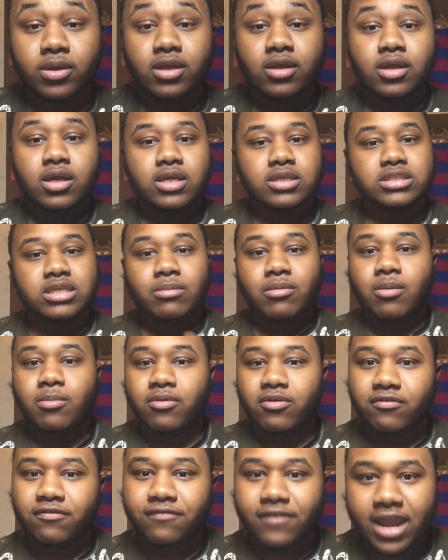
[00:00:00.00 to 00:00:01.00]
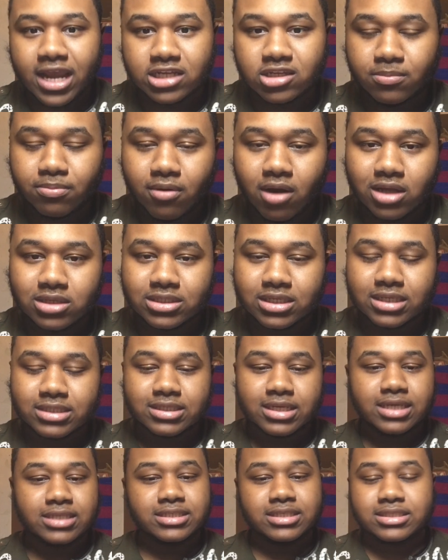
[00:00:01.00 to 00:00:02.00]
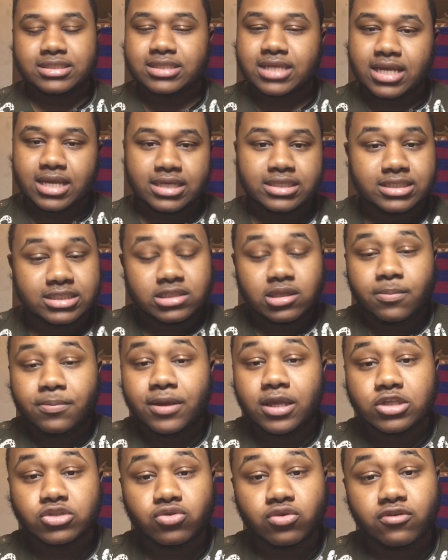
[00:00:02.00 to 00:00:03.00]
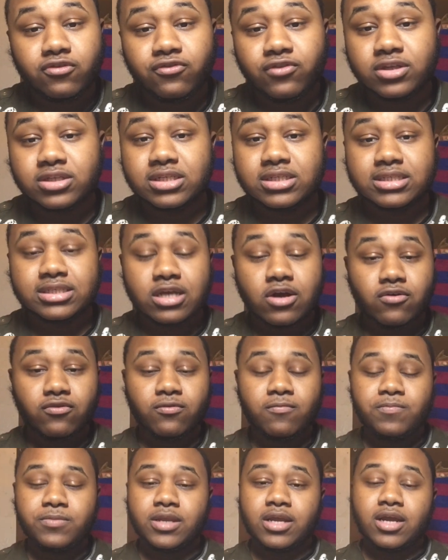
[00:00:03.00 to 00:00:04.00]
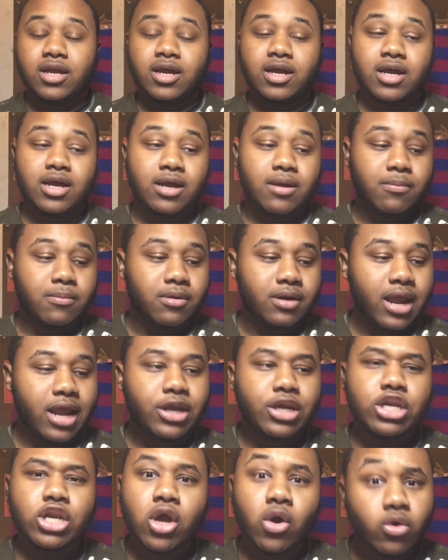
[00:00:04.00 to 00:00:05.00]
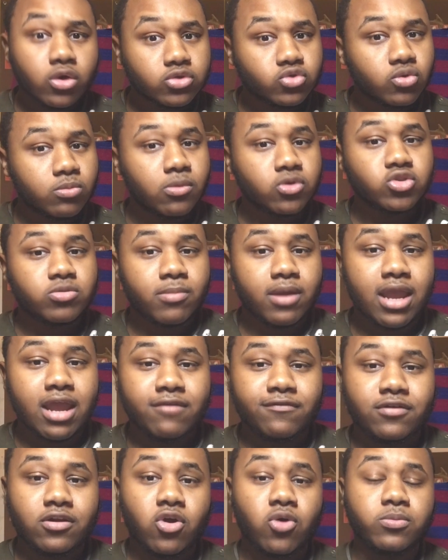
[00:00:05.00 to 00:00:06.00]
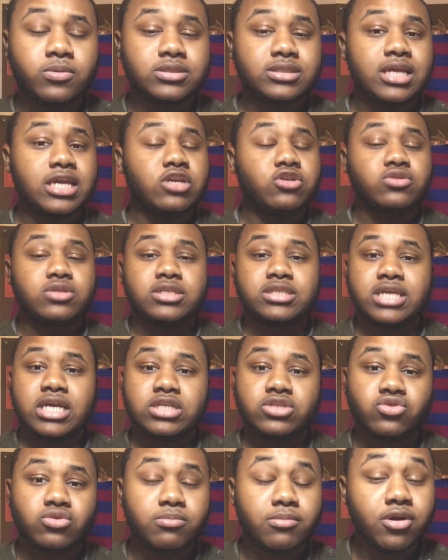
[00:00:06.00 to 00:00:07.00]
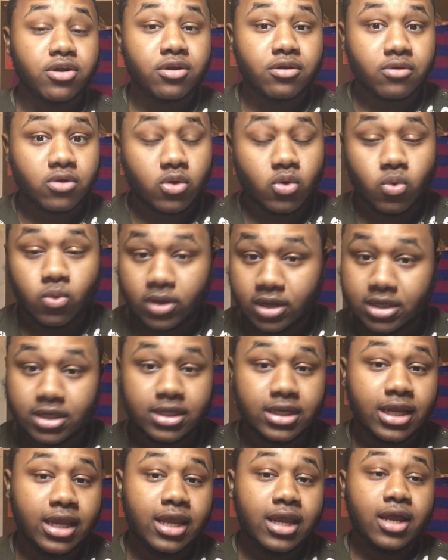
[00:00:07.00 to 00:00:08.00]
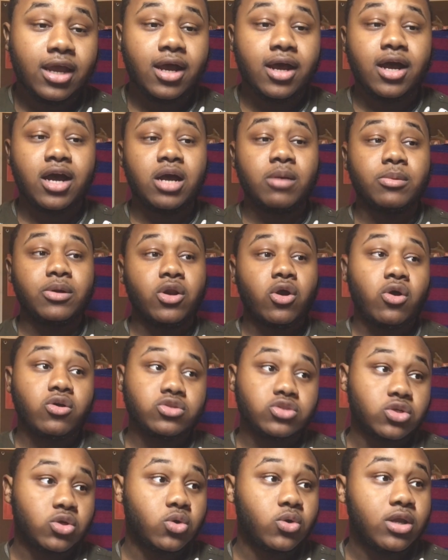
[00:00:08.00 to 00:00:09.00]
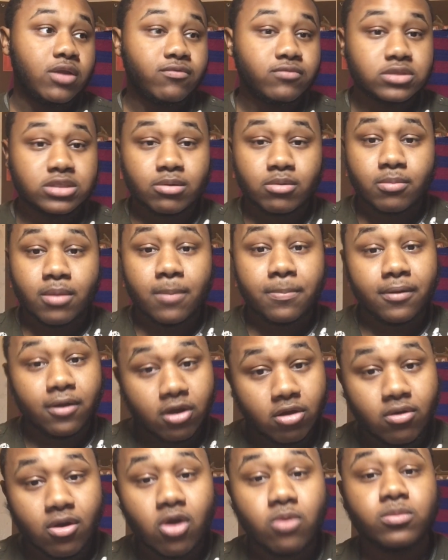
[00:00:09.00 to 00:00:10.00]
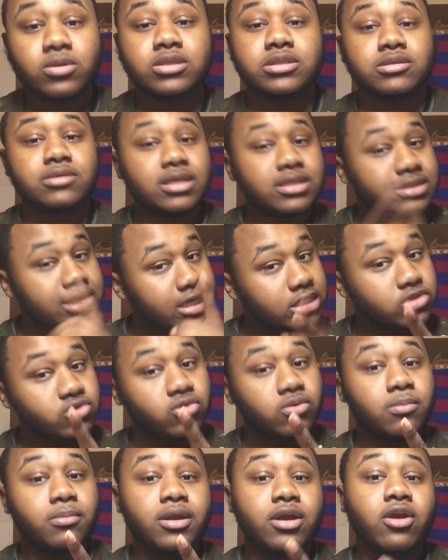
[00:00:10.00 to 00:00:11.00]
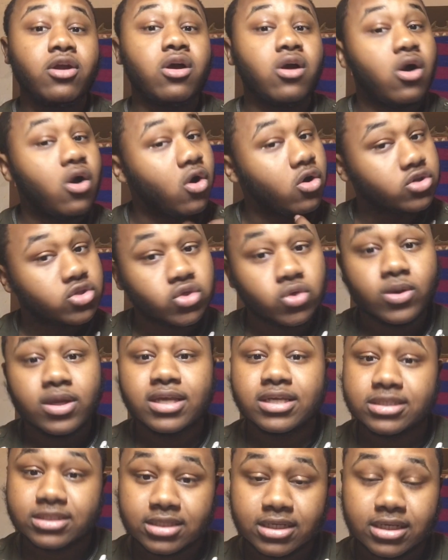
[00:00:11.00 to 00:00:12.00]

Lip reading: Some of them are faster process. It just depends on the fish itself. But I notice with most of my amphilopids, they usually take to a mirror quickly. And also even some of my perichromas, they take to a mirror also instantly.